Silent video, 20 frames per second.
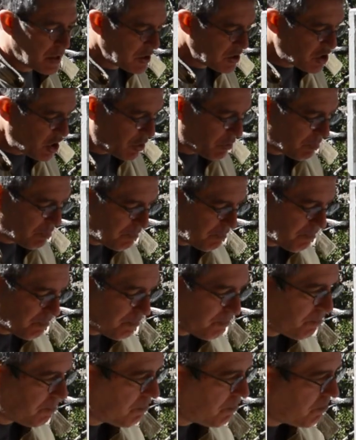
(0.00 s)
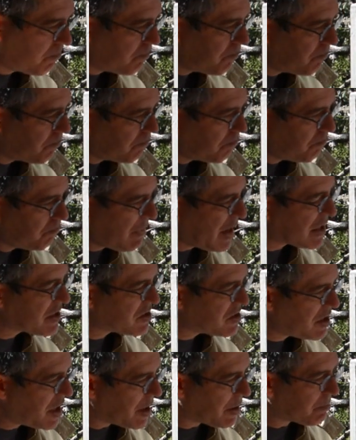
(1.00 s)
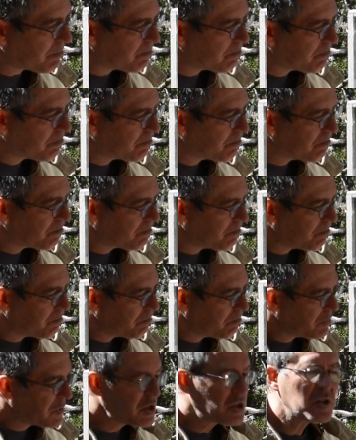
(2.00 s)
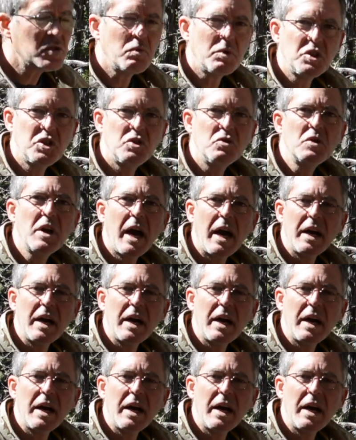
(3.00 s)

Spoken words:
So, next thing. This is what you